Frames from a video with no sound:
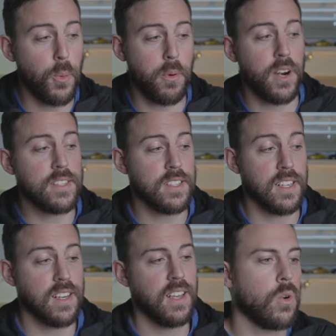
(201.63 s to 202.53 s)
the
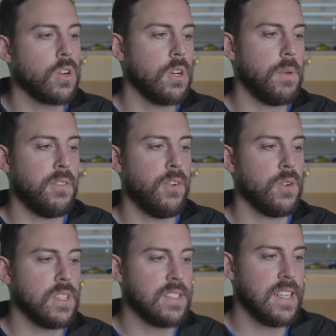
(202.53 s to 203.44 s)
pricing. We're going to be
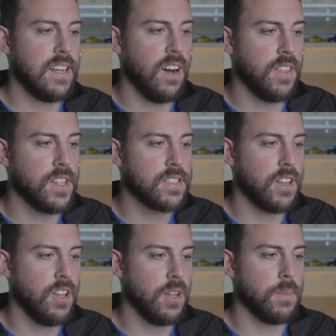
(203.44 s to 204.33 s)
focusing on this
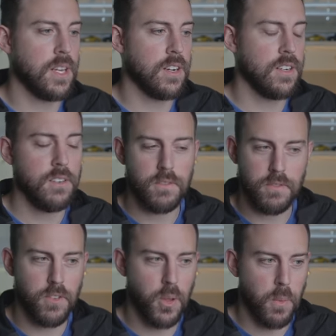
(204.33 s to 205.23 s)
column here
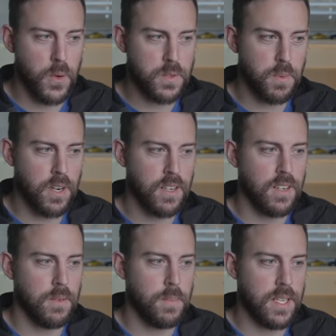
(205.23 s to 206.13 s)
for the most
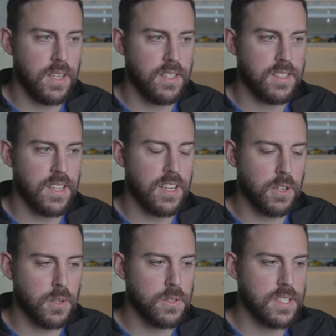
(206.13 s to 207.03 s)
part because it
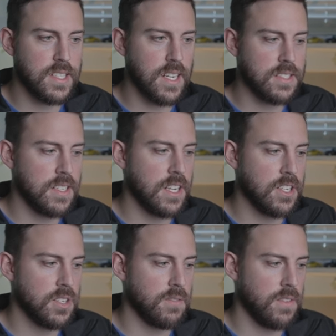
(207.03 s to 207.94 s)
includes a
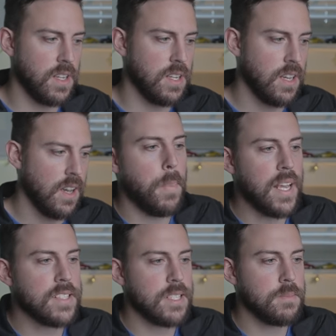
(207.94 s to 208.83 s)
destination fee.
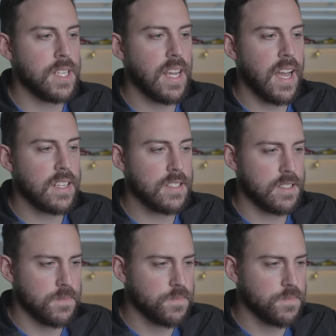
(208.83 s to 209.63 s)
Base MDX,